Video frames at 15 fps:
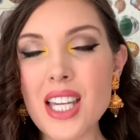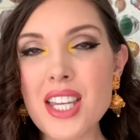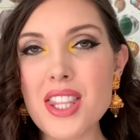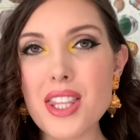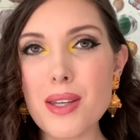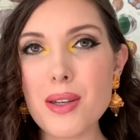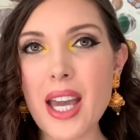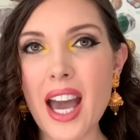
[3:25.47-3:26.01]

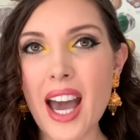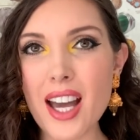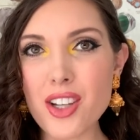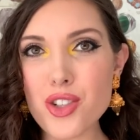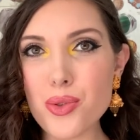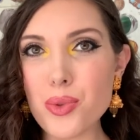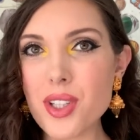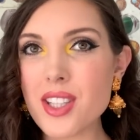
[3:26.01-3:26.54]
the
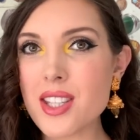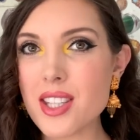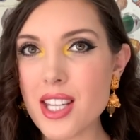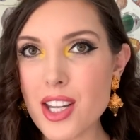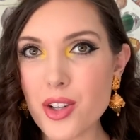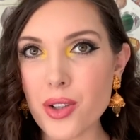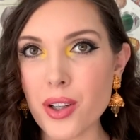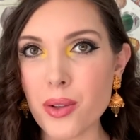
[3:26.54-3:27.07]
actual
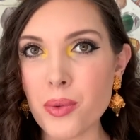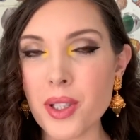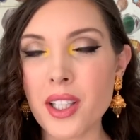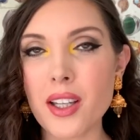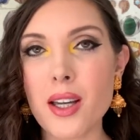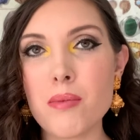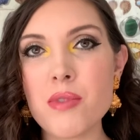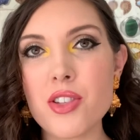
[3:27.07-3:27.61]
secret when
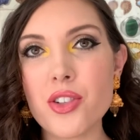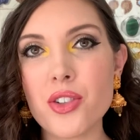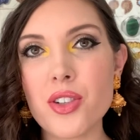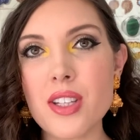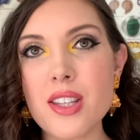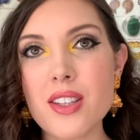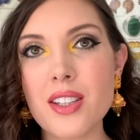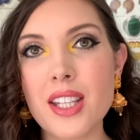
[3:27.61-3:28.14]
it comes to
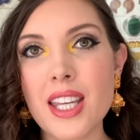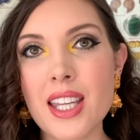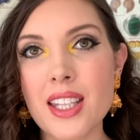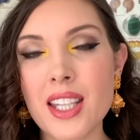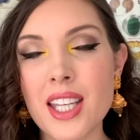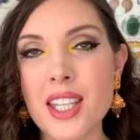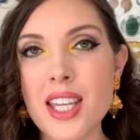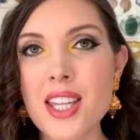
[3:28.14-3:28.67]
crystal
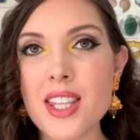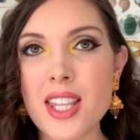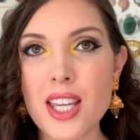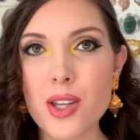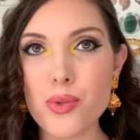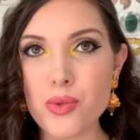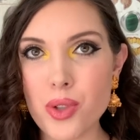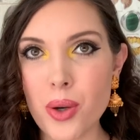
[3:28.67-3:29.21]
healing is that
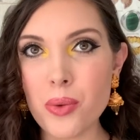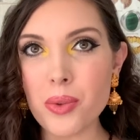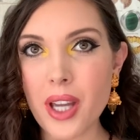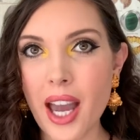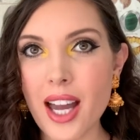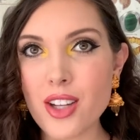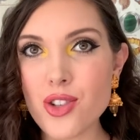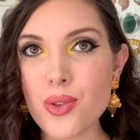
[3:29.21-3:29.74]
you don't
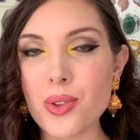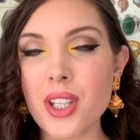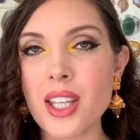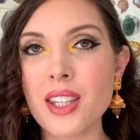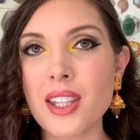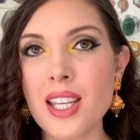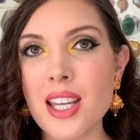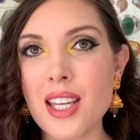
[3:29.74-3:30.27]
actually
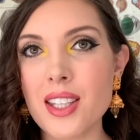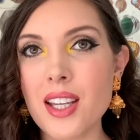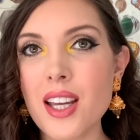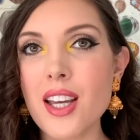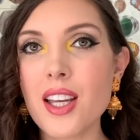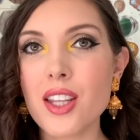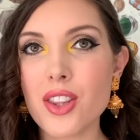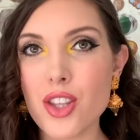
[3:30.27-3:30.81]
need
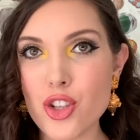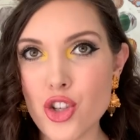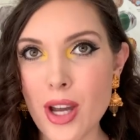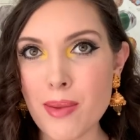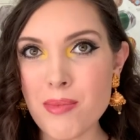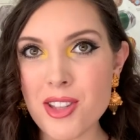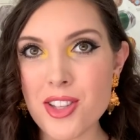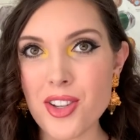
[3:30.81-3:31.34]
the
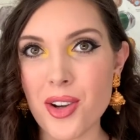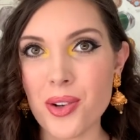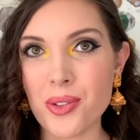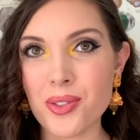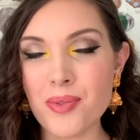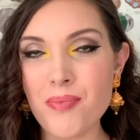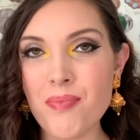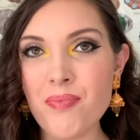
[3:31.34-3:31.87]

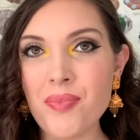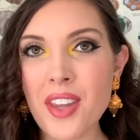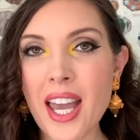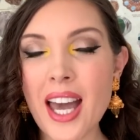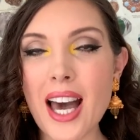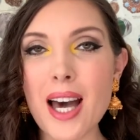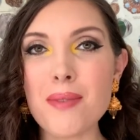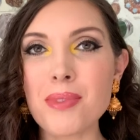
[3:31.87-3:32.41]
gemstone.
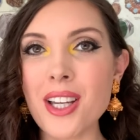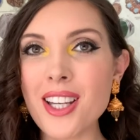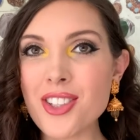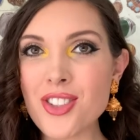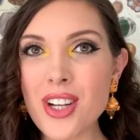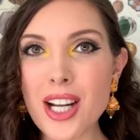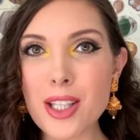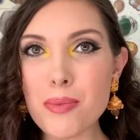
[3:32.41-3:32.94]
I'm not
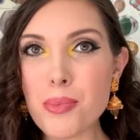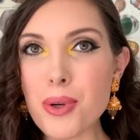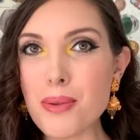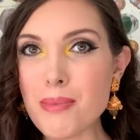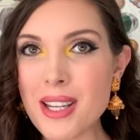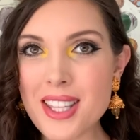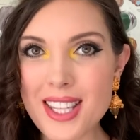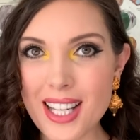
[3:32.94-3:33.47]
trying to
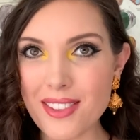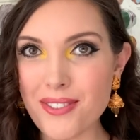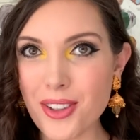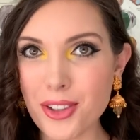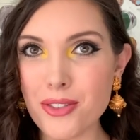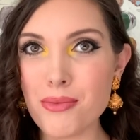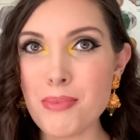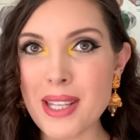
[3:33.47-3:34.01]
put myself
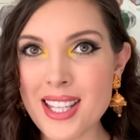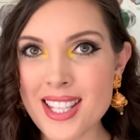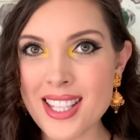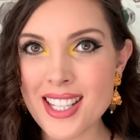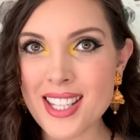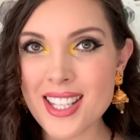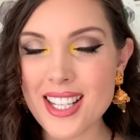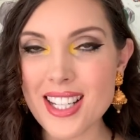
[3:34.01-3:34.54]
out of
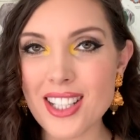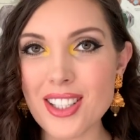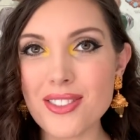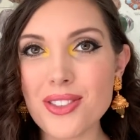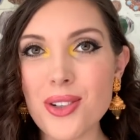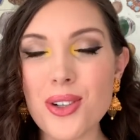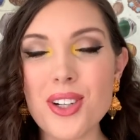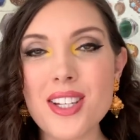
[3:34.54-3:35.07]
business here.
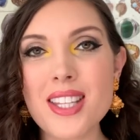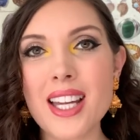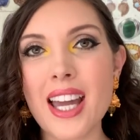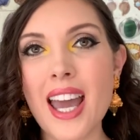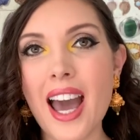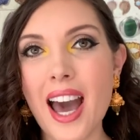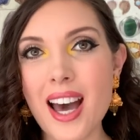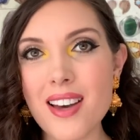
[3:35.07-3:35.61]
Of course, I
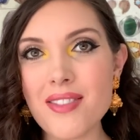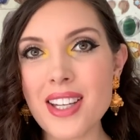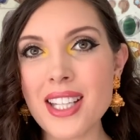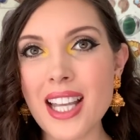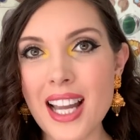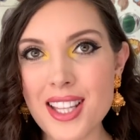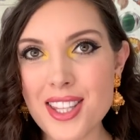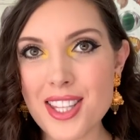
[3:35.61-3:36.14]
have an
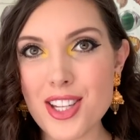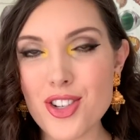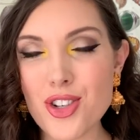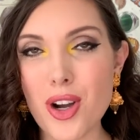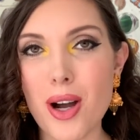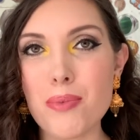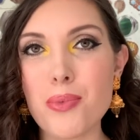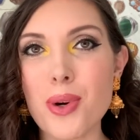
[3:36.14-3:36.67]
Etsy
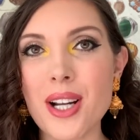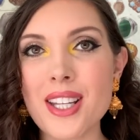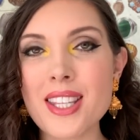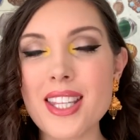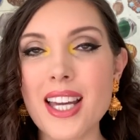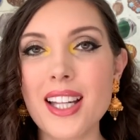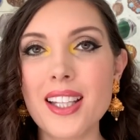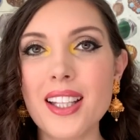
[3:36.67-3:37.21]
shop where I
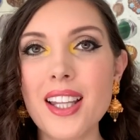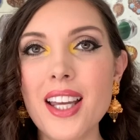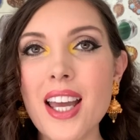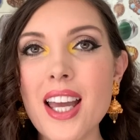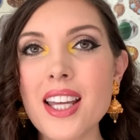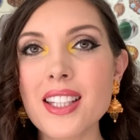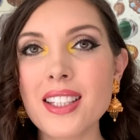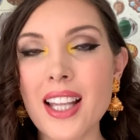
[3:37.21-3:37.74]
sell
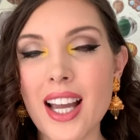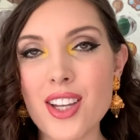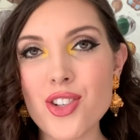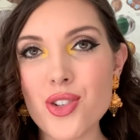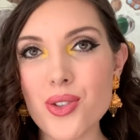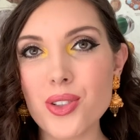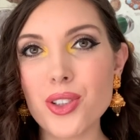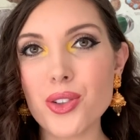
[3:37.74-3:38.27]

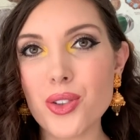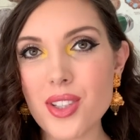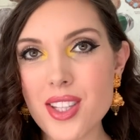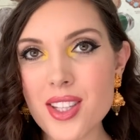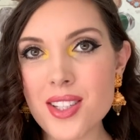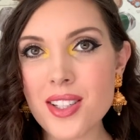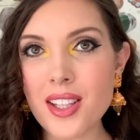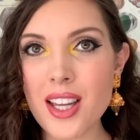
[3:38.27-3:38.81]
natural
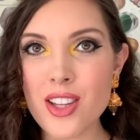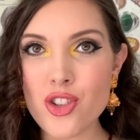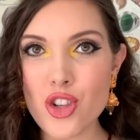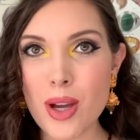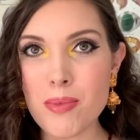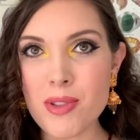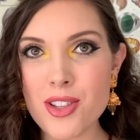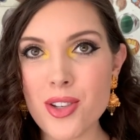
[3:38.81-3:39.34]
crystal and
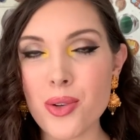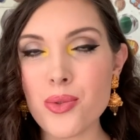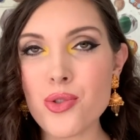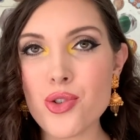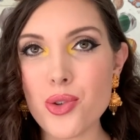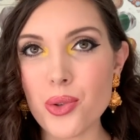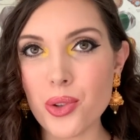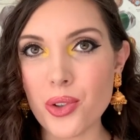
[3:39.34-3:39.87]
gemstone
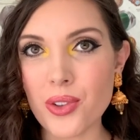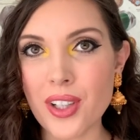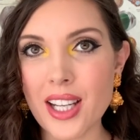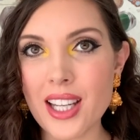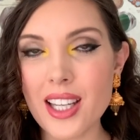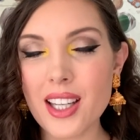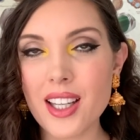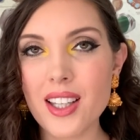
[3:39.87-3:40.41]

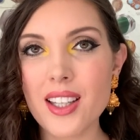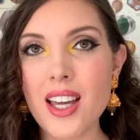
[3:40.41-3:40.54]
jewelry.